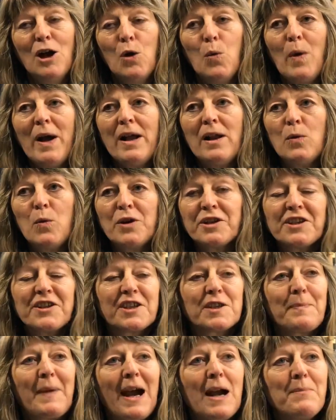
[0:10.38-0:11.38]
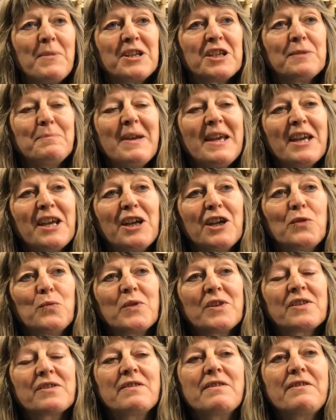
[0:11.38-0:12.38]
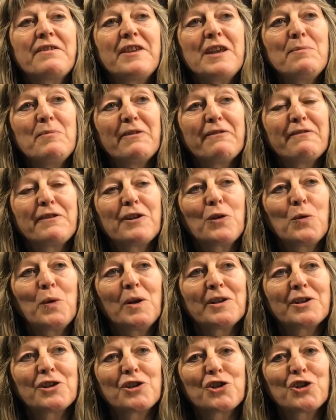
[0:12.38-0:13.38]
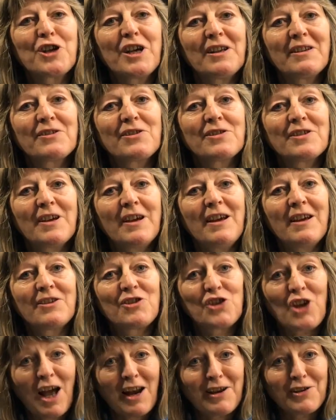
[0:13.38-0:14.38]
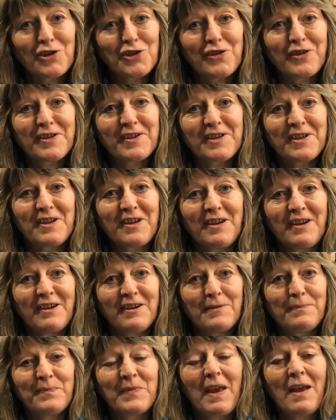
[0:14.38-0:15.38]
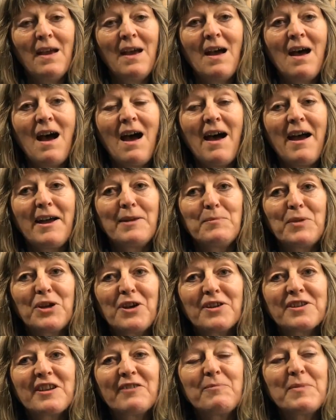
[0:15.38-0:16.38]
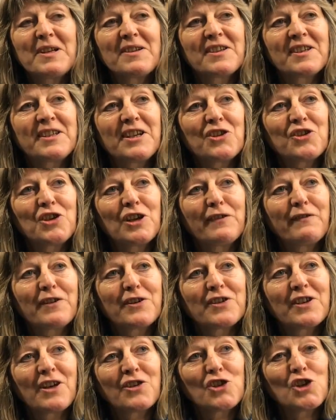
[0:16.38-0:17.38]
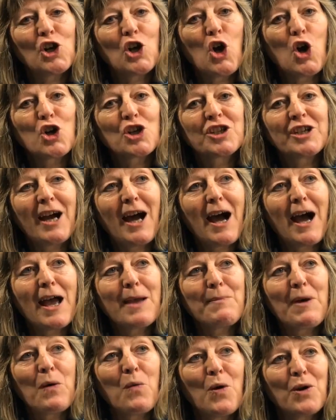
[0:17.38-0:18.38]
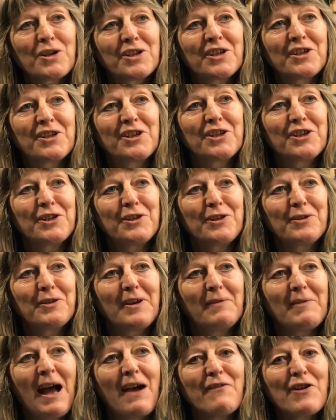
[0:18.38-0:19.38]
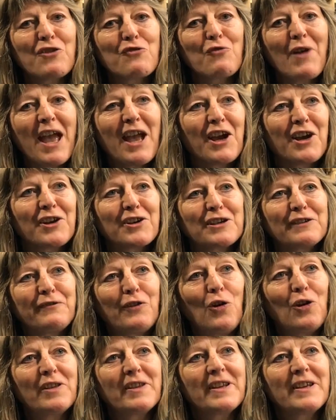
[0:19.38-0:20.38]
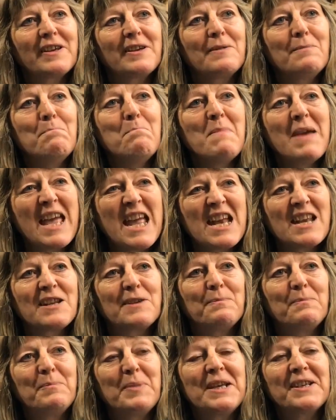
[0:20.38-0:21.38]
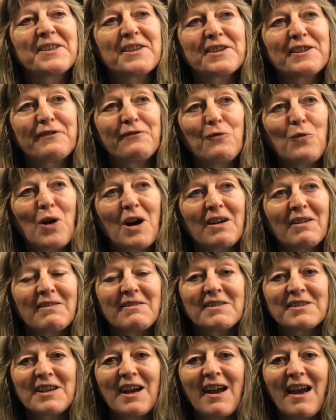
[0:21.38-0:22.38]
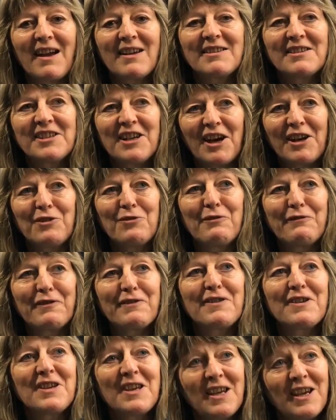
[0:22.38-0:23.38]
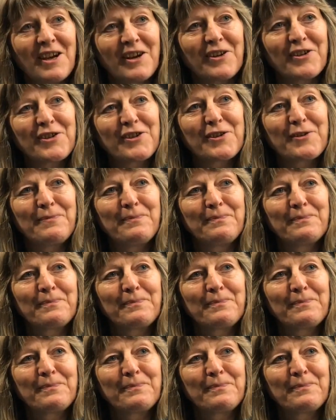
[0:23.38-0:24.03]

Well, what inspired me to make it was the theme of the Quilters Guild challenge this year, and because I've been stitching for such a long time, I wanted to have a record of all the main pieces of work that I had done over the years.